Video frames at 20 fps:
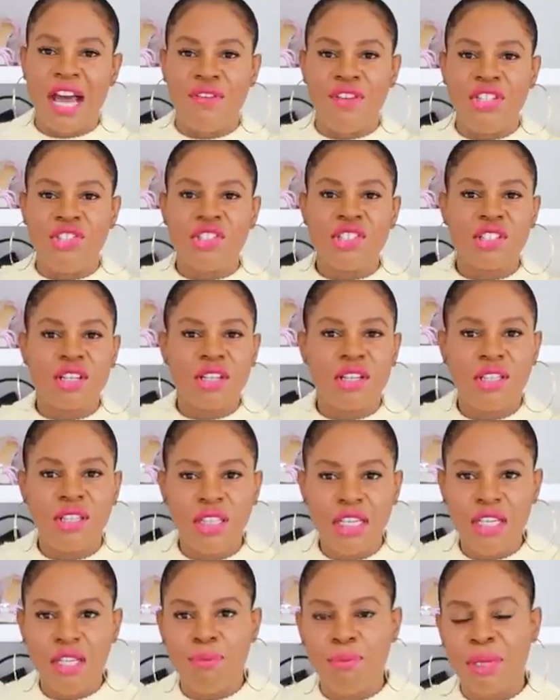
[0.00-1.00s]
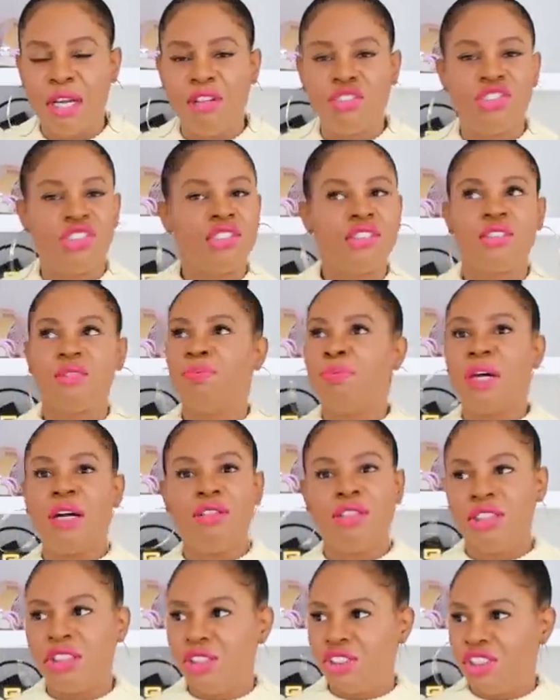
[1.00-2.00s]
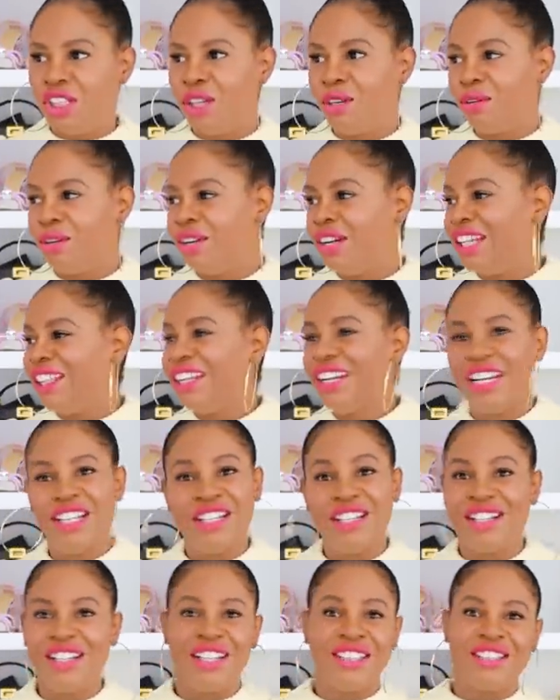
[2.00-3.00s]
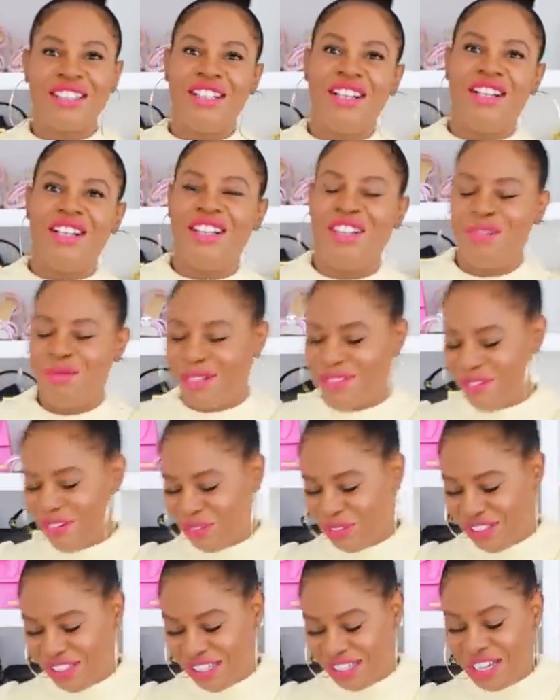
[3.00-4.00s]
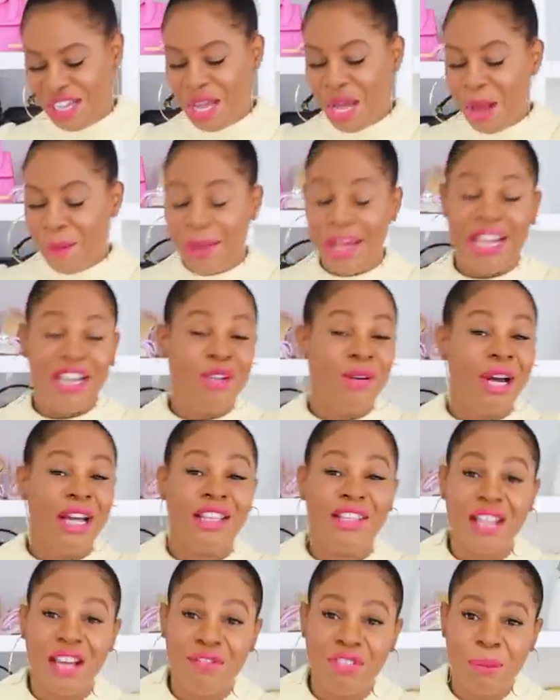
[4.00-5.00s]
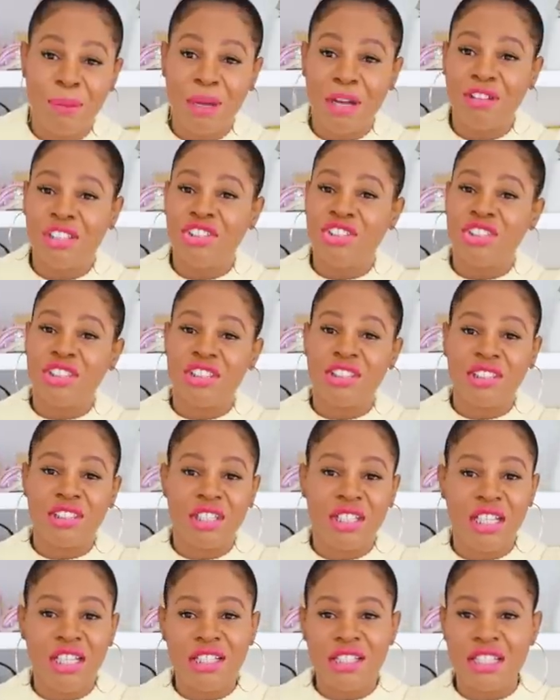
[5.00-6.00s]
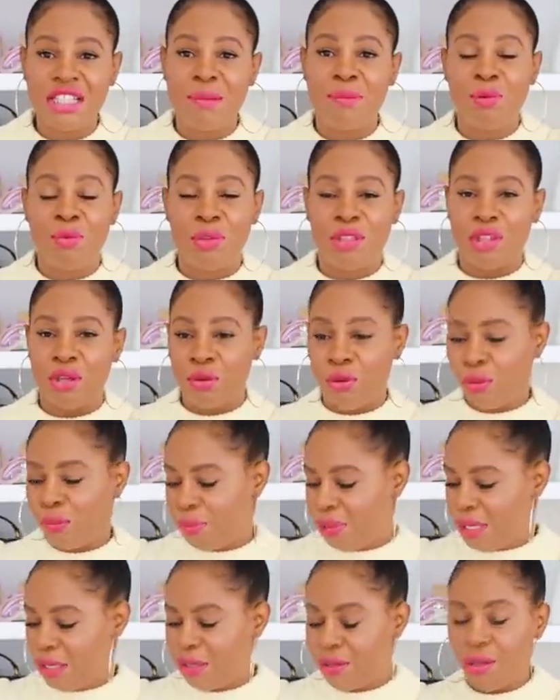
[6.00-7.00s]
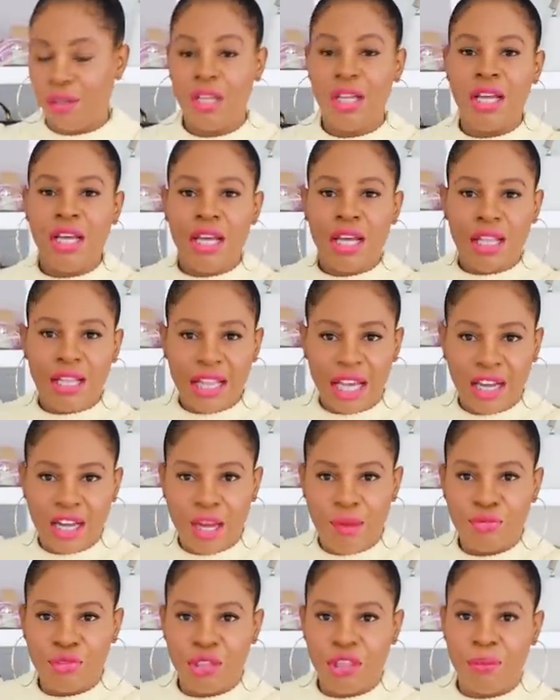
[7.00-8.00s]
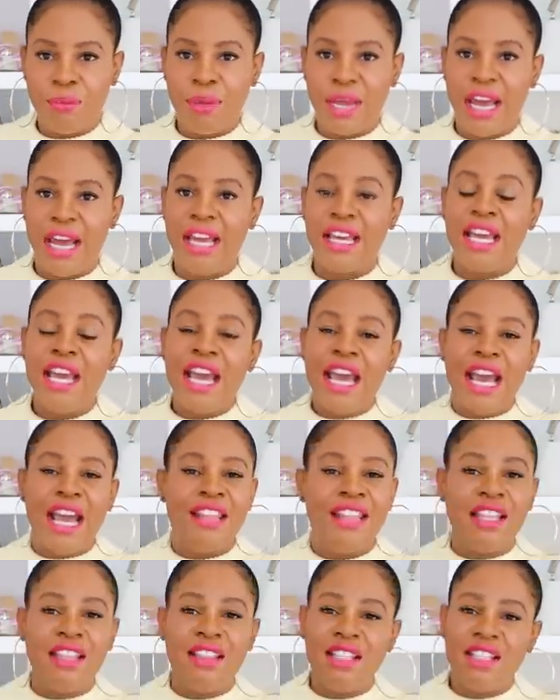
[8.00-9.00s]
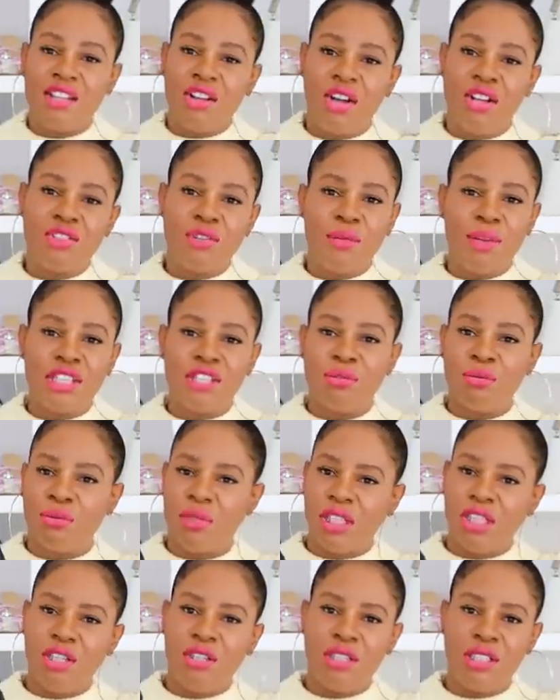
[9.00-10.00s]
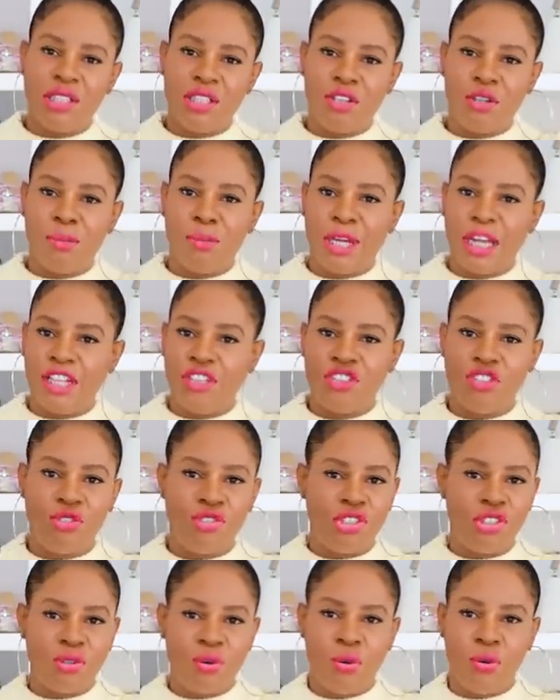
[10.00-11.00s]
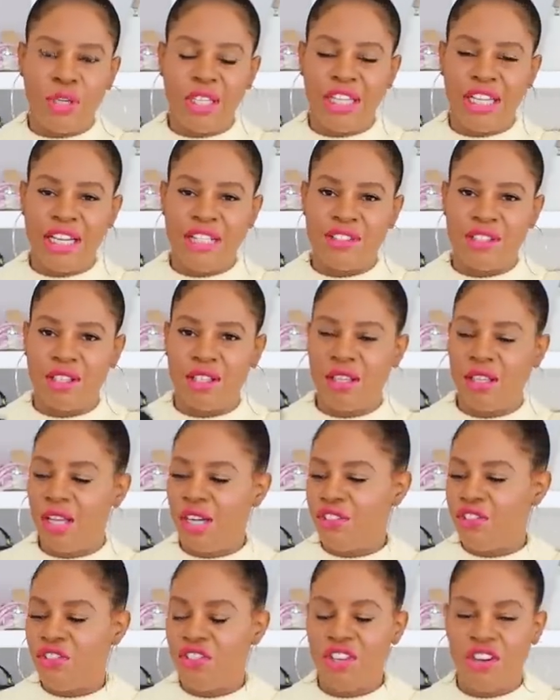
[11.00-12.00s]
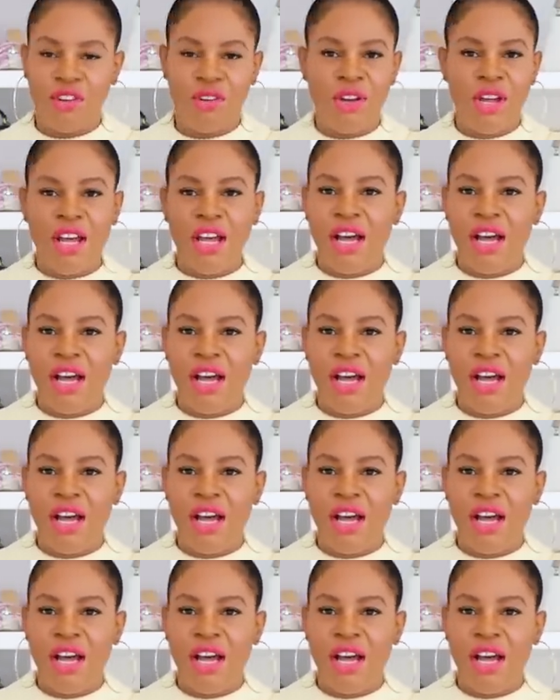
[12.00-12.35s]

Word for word: having just clean belts, just belts in general. I think I collected a little bit of everything. But anyway, I love the belt. It's just clean, simple with the gold buckle that comes with the bag. And then this also makes a really good dinner bag too, just holding it as a clutch. So